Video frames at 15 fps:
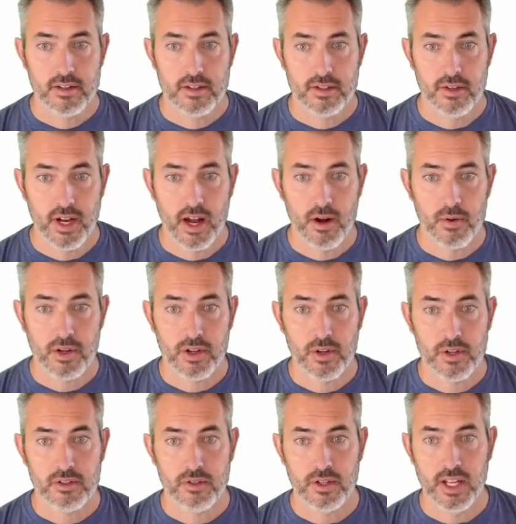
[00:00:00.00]
So now we're
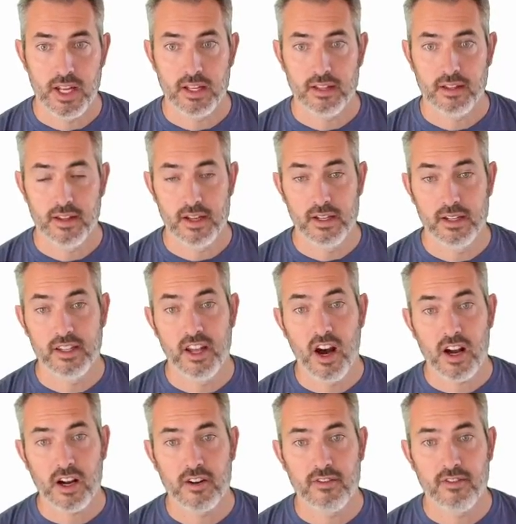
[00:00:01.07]
going to need the
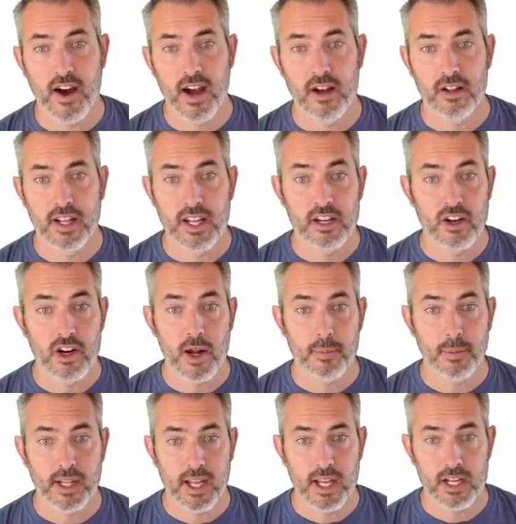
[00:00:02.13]
Docker file in our
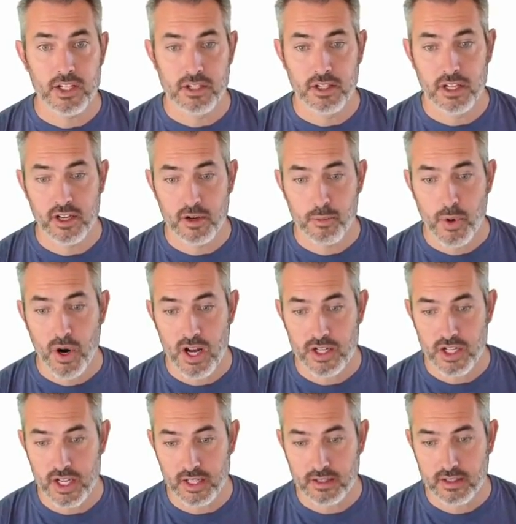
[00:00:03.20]
application, in our
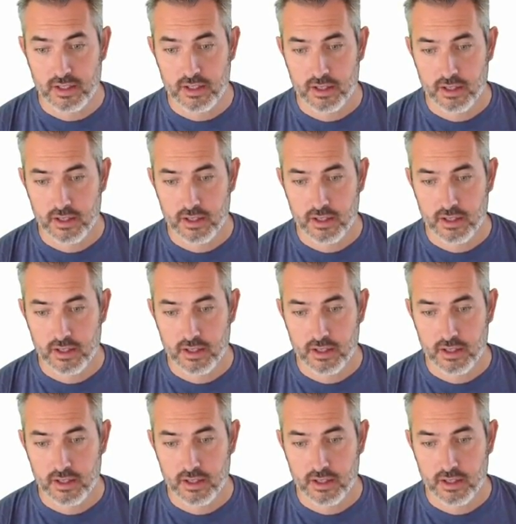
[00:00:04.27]
project.